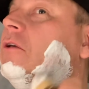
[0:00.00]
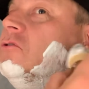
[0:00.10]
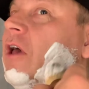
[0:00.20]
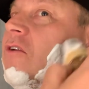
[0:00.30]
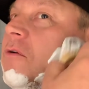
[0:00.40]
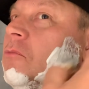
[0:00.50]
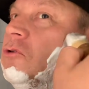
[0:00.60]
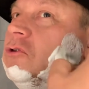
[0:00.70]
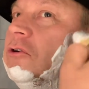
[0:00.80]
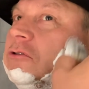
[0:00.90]
and
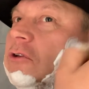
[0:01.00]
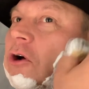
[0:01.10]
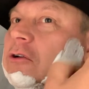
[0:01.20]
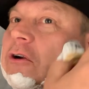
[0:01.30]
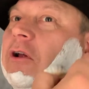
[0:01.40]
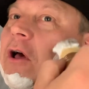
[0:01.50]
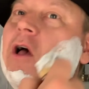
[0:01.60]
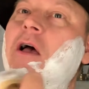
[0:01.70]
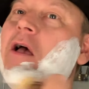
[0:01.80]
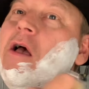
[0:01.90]
butcher started
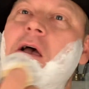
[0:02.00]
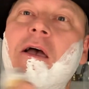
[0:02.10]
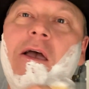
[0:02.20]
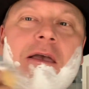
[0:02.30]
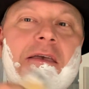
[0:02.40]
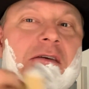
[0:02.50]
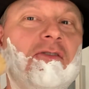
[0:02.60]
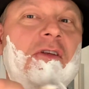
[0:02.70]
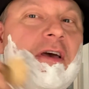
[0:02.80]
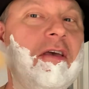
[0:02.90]

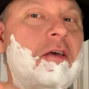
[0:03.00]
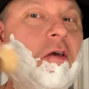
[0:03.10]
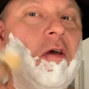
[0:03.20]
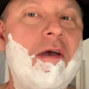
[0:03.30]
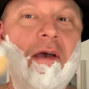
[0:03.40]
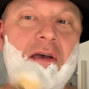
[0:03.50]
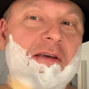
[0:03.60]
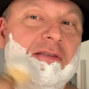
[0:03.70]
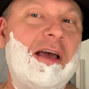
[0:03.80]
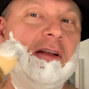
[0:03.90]
yesterday.
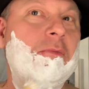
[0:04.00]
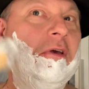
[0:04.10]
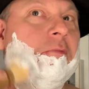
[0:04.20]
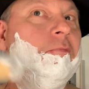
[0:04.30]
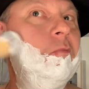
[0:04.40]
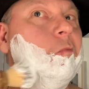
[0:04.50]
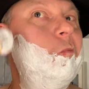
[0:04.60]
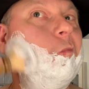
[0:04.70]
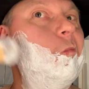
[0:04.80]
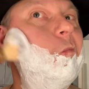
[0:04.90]
He tagged me,
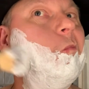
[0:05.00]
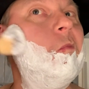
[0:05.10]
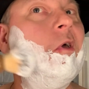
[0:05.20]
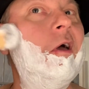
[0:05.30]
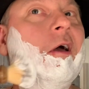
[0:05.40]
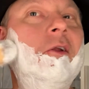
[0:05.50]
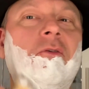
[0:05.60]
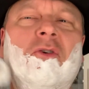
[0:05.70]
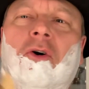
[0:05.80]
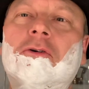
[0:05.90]
and
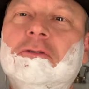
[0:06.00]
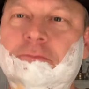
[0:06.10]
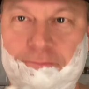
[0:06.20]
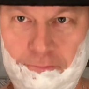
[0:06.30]
of course